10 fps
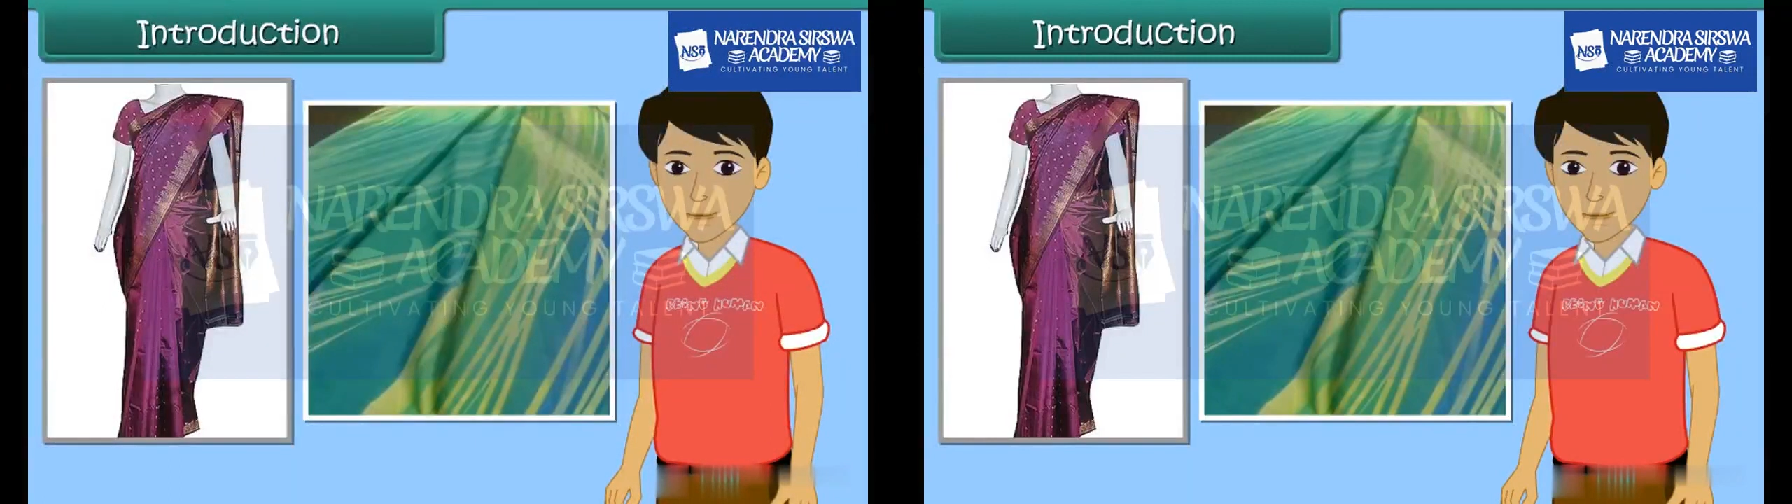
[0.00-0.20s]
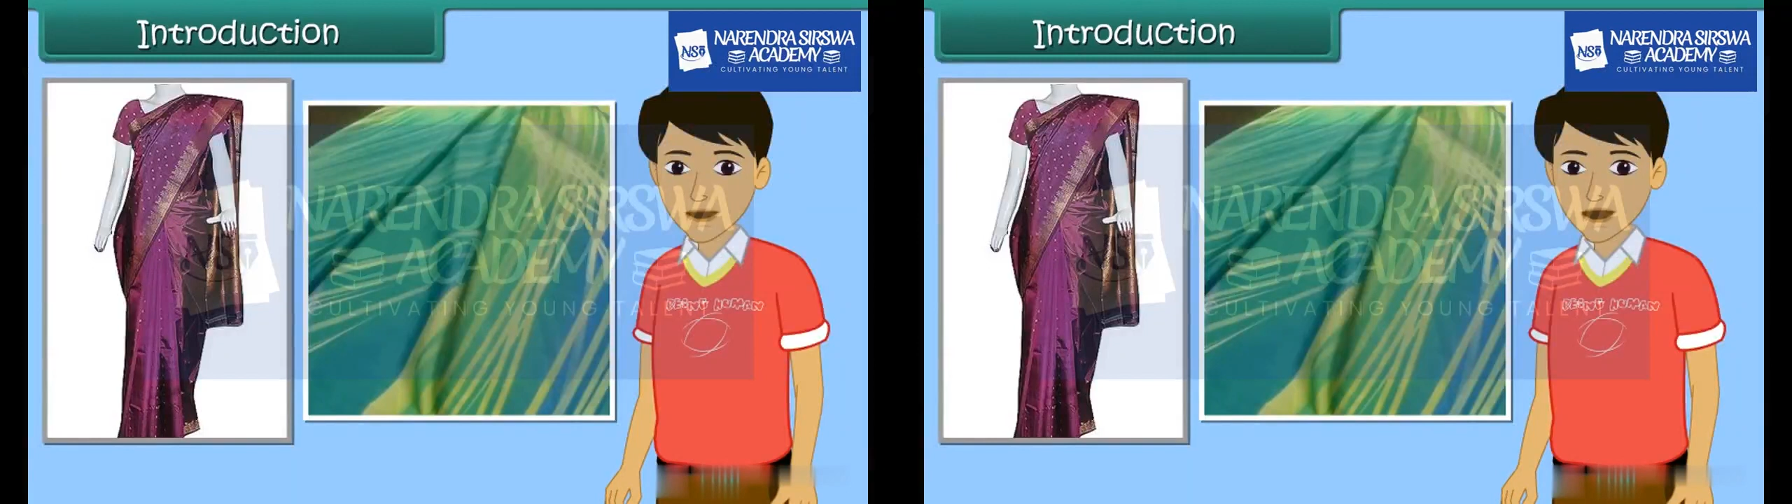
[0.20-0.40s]

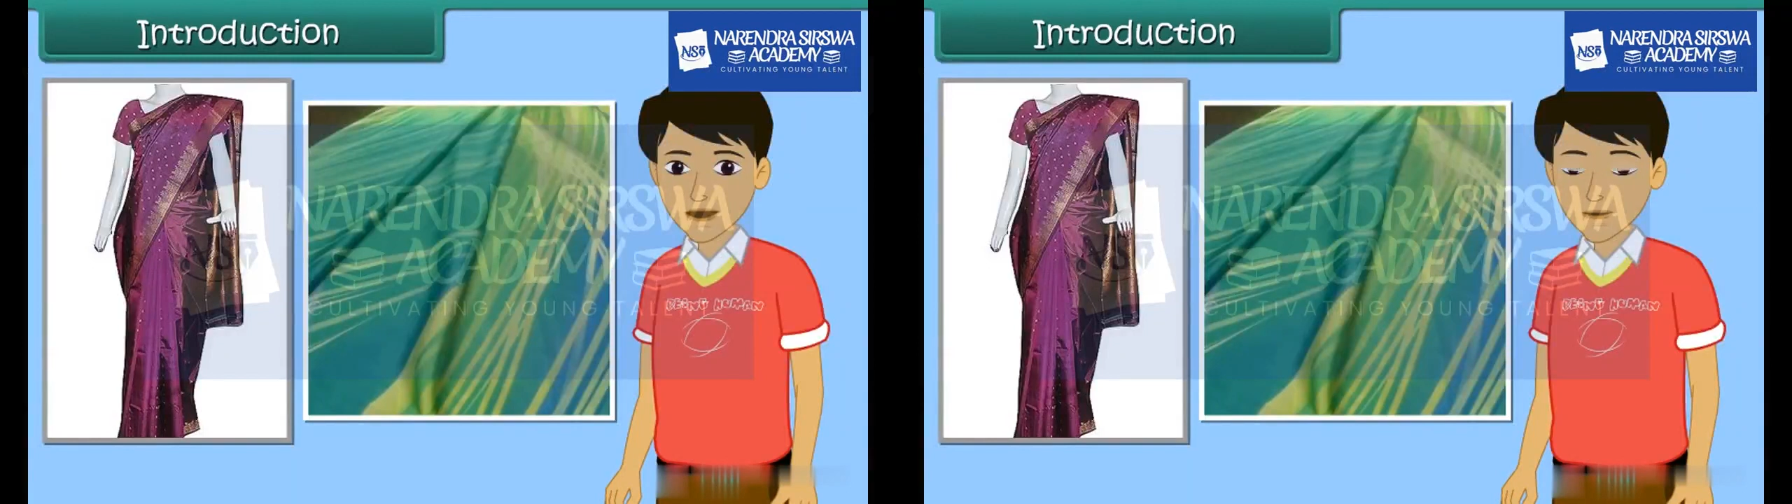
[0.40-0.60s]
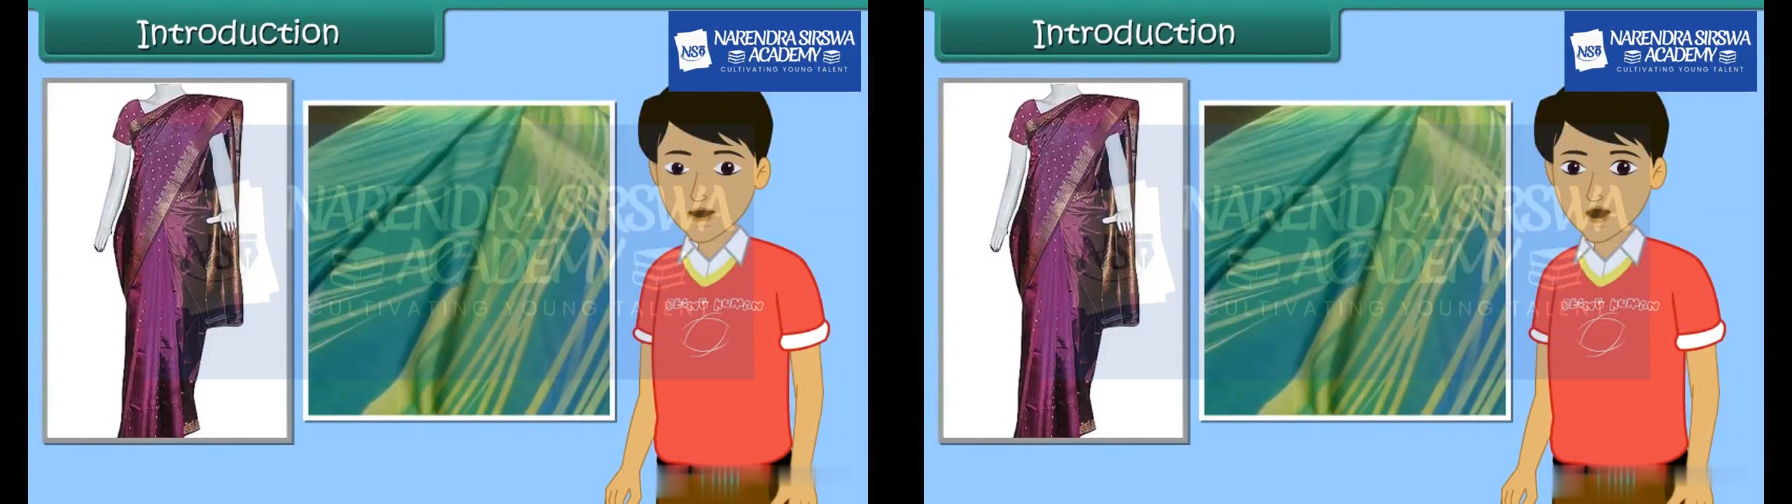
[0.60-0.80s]
and
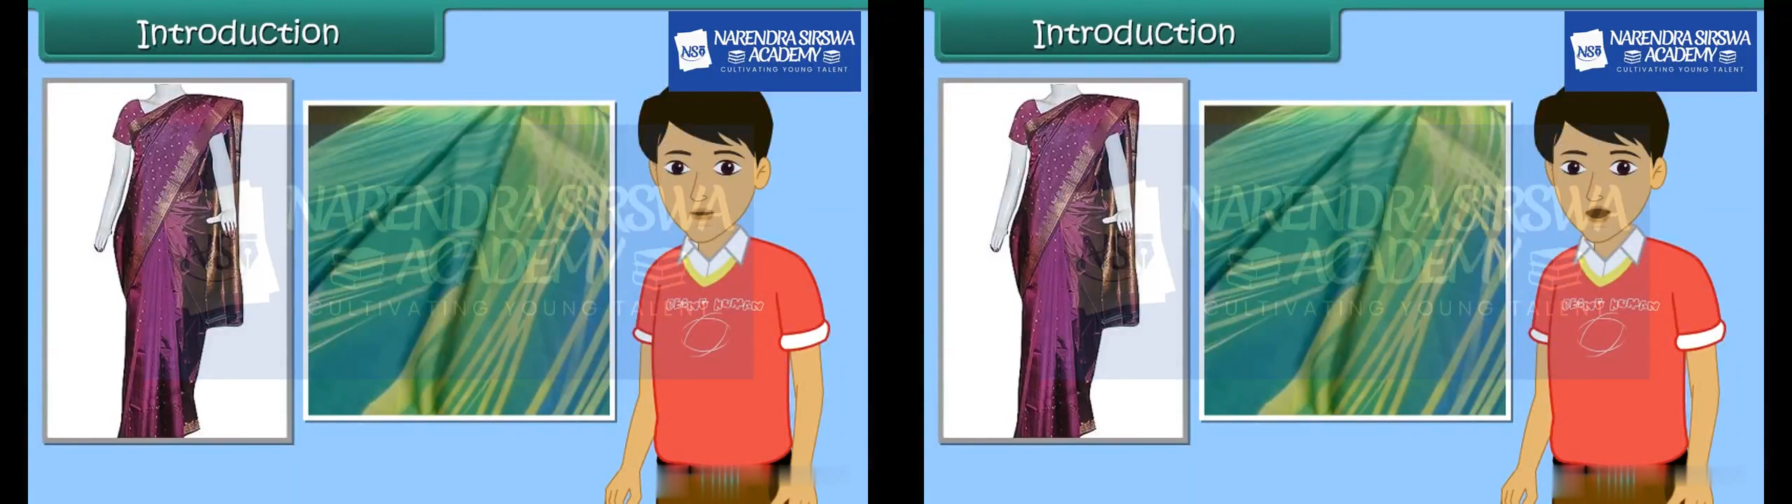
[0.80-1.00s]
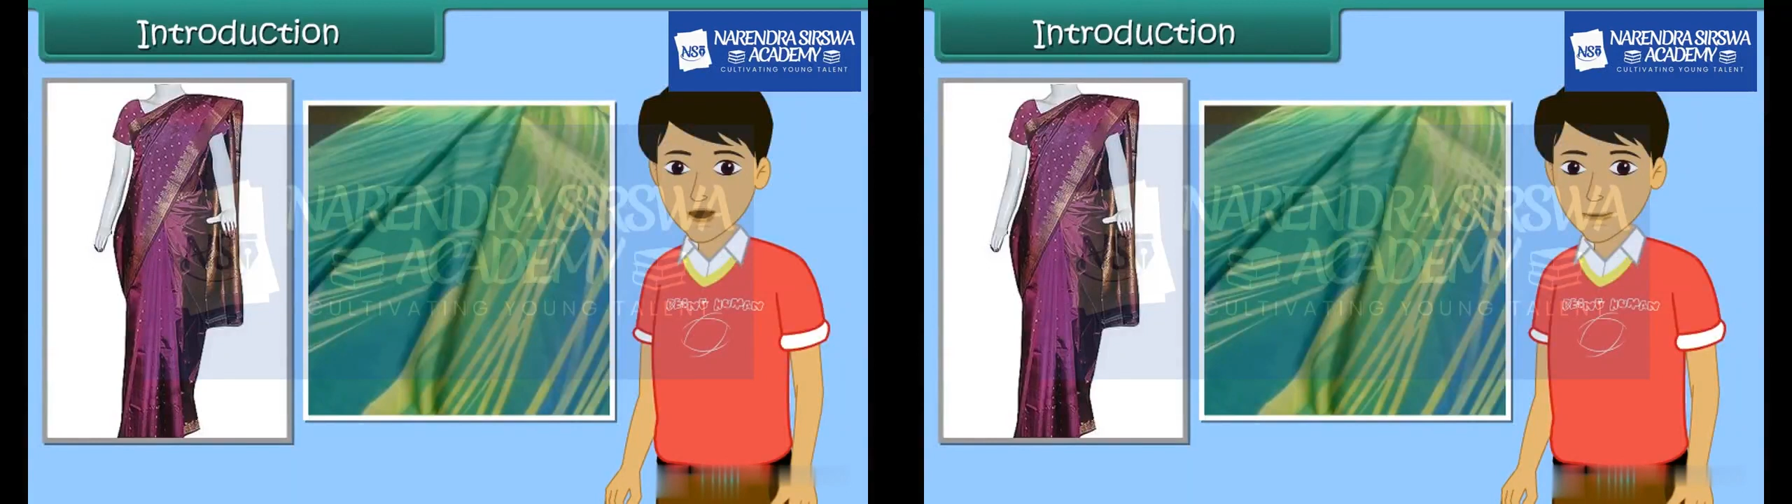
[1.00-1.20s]
also
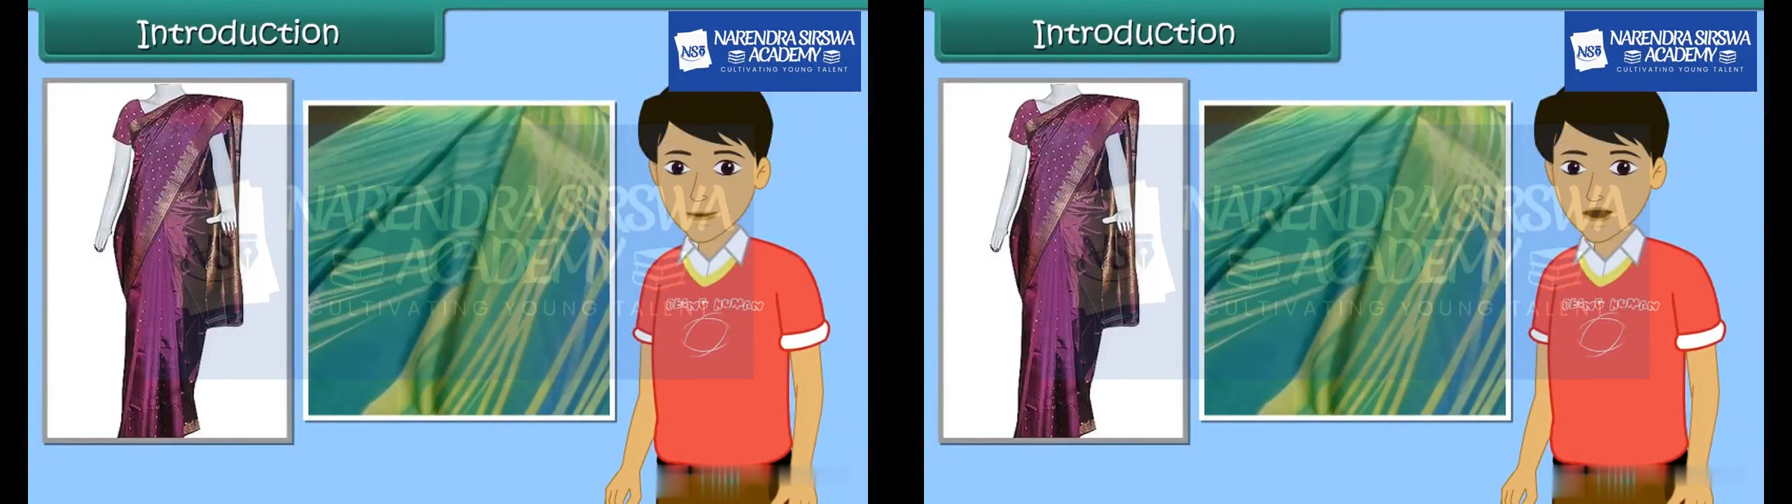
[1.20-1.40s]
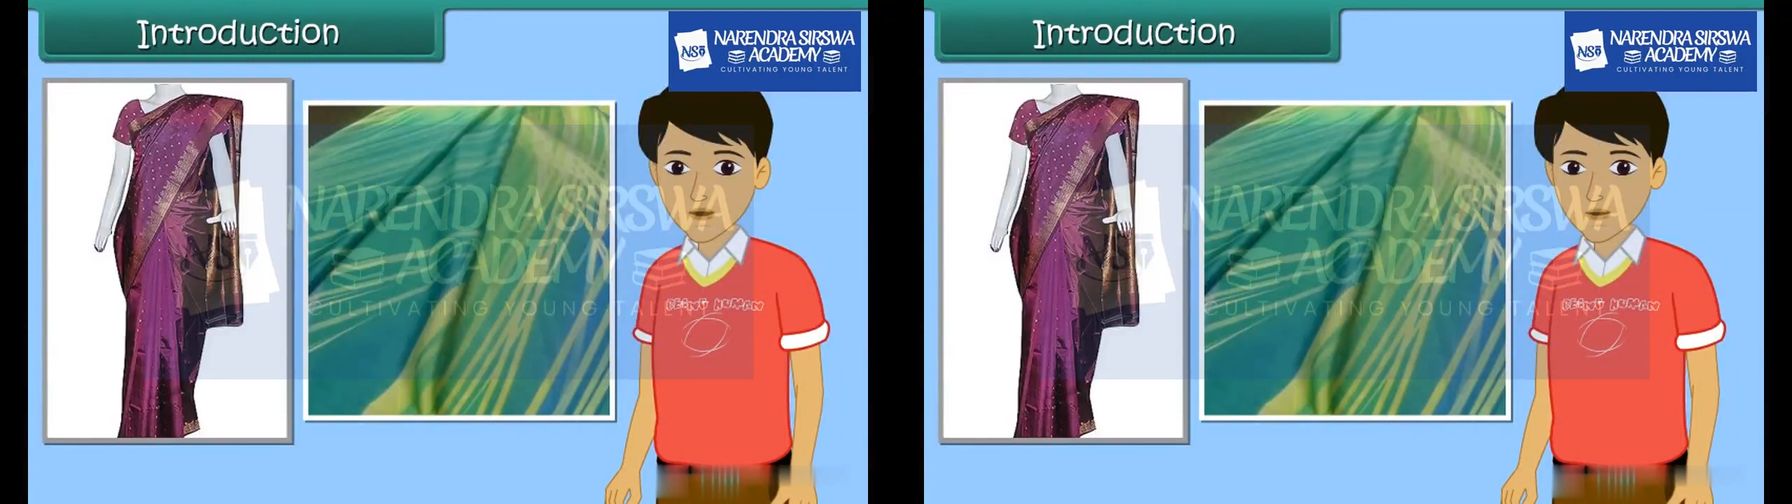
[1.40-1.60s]
understand